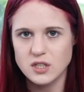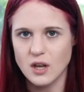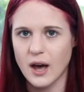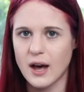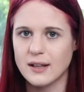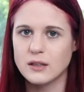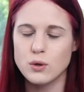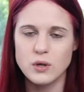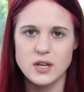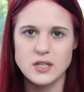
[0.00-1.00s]
uh,
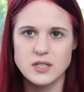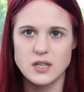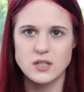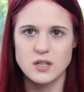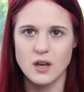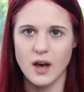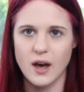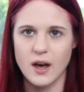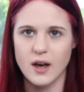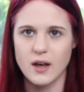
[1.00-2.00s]
Luca's
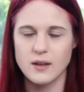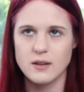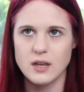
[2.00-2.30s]
uh,